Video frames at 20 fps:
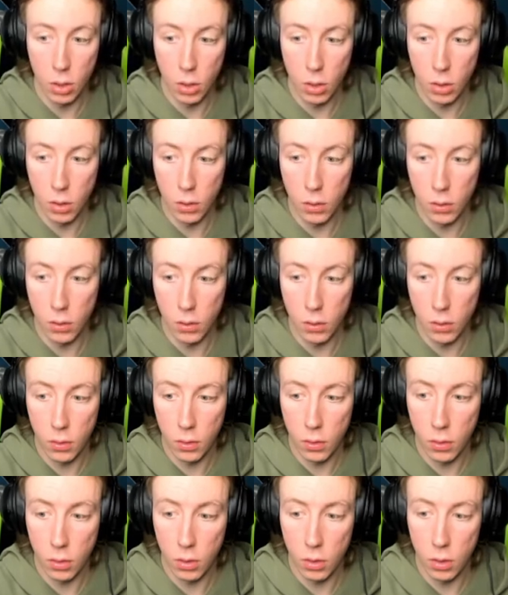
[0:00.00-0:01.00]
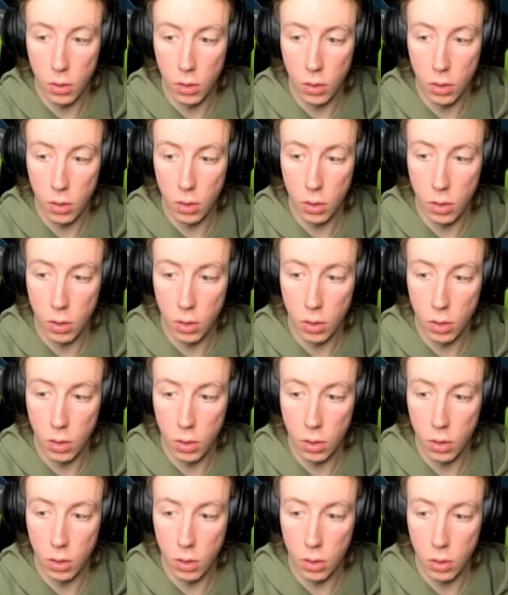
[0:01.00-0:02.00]

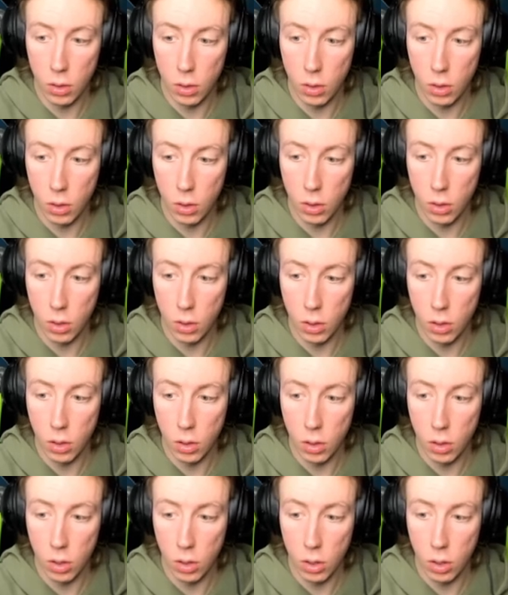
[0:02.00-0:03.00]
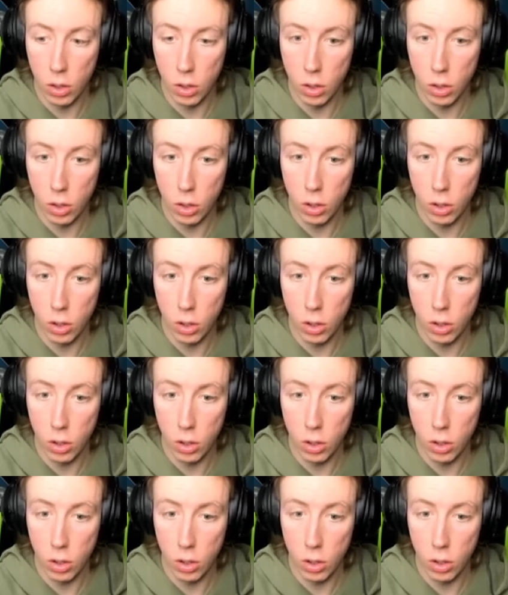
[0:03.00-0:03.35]
Nobody speaks.